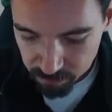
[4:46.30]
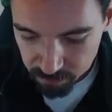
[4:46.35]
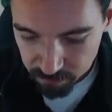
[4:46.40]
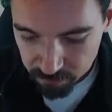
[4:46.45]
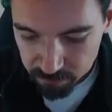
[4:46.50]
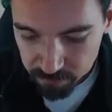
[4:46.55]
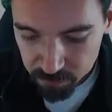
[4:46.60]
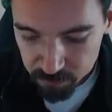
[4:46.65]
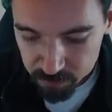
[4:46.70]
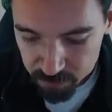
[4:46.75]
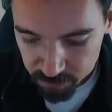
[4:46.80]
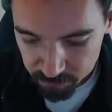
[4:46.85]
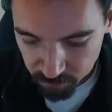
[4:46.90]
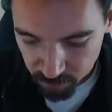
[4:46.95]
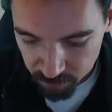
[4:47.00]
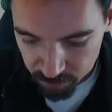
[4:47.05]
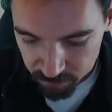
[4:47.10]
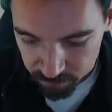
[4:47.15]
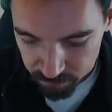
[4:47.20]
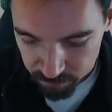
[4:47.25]
first of
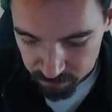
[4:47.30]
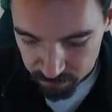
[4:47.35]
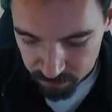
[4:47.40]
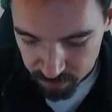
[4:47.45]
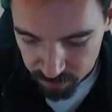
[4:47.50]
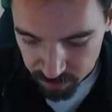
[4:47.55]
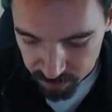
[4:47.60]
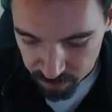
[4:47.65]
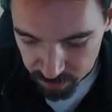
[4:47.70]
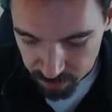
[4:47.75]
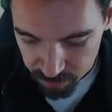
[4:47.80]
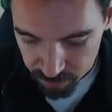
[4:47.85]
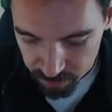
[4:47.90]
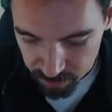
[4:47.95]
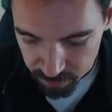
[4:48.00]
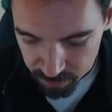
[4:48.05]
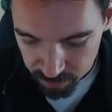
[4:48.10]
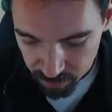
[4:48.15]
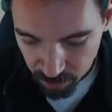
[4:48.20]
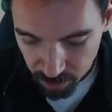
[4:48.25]
all,
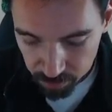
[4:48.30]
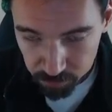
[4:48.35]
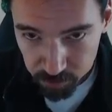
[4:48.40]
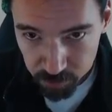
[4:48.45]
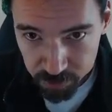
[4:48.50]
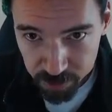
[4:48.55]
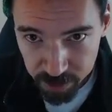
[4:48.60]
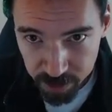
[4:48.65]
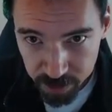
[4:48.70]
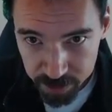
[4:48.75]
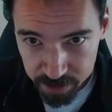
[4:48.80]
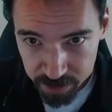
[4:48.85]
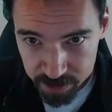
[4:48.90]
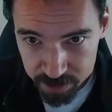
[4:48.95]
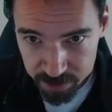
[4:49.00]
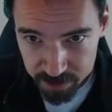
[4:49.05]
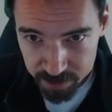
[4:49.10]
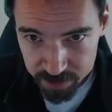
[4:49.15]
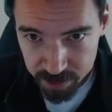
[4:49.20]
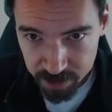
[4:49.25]
I'm looking at this
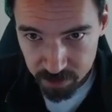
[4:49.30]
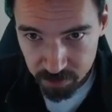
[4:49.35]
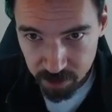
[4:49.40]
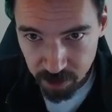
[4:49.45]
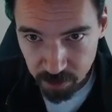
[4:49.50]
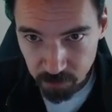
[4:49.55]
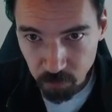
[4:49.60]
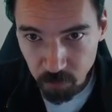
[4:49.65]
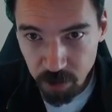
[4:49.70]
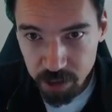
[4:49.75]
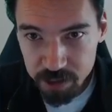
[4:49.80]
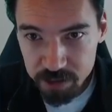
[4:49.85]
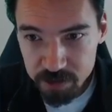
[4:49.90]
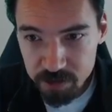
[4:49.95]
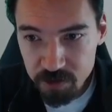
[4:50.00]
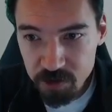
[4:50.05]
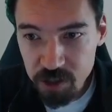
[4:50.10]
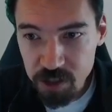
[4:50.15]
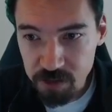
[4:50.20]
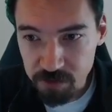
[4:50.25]
and saying, okay, what is
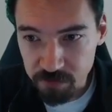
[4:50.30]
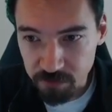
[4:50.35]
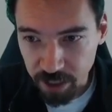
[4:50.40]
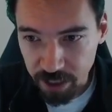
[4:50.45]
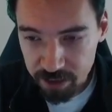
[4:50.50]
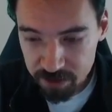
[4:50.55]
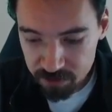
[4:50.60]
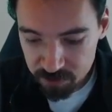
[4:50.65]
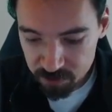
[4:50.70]
g of x?